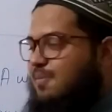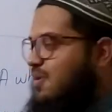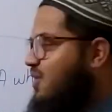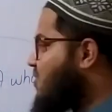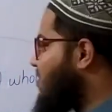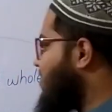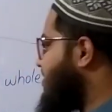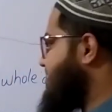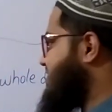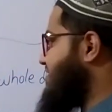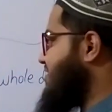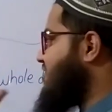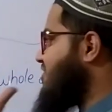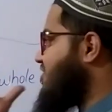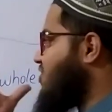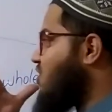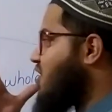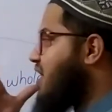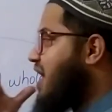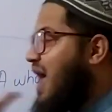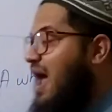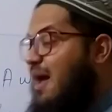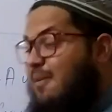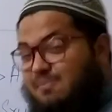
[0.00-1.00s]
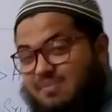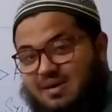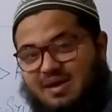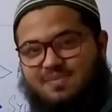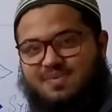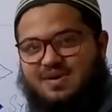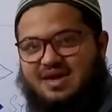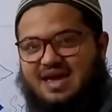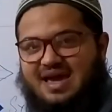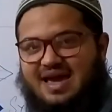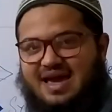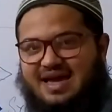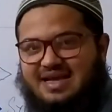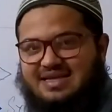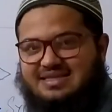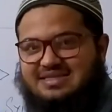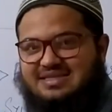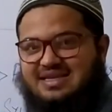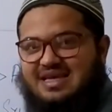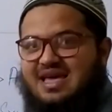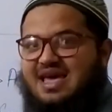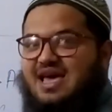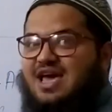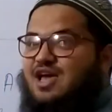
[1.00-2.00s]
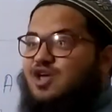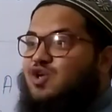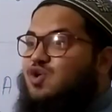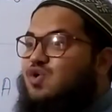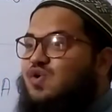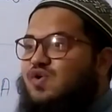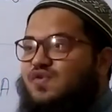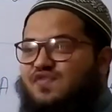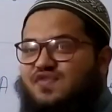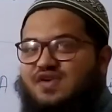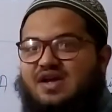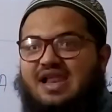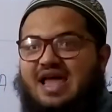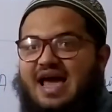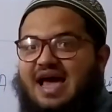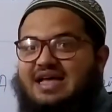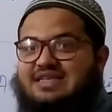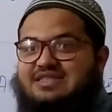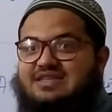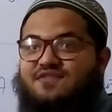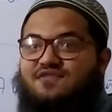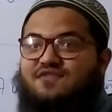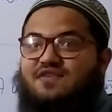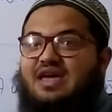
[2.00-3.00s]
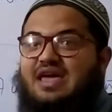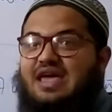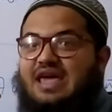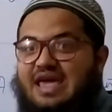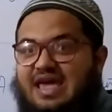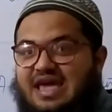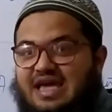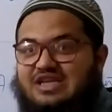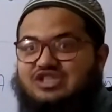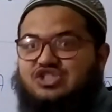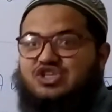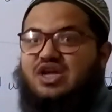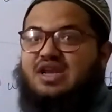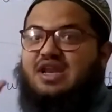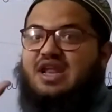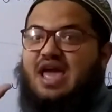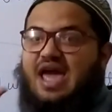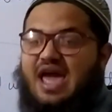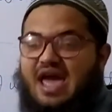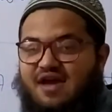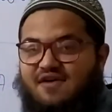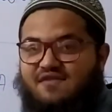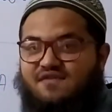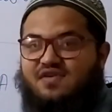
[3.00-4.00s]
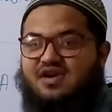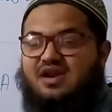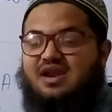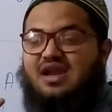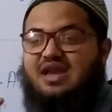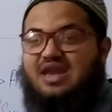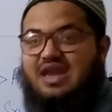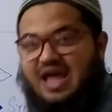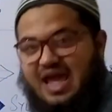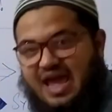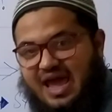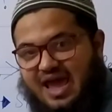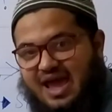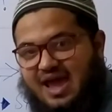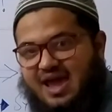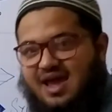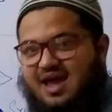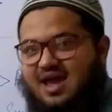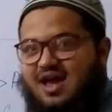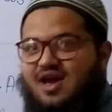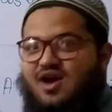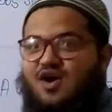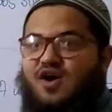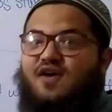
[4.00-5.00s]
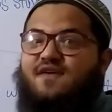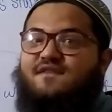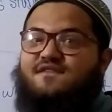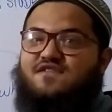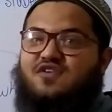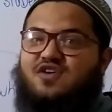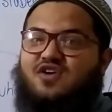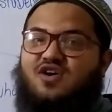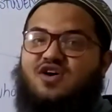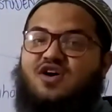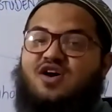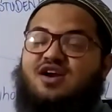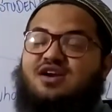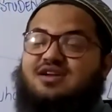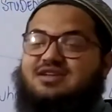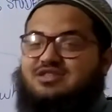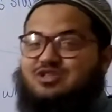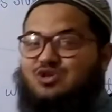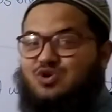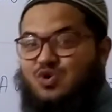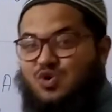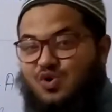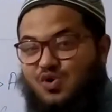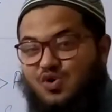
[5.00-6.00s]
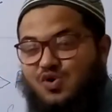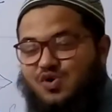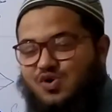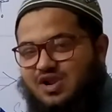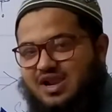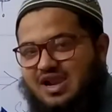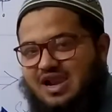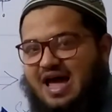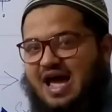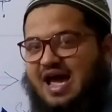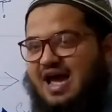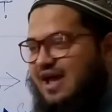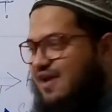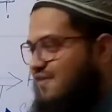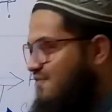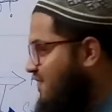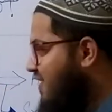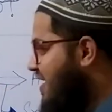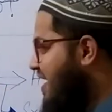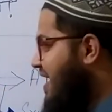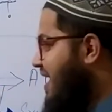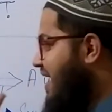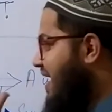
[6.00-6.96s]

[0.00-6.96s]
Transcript: Because in your MBBS you will feel as if each and every day of your school life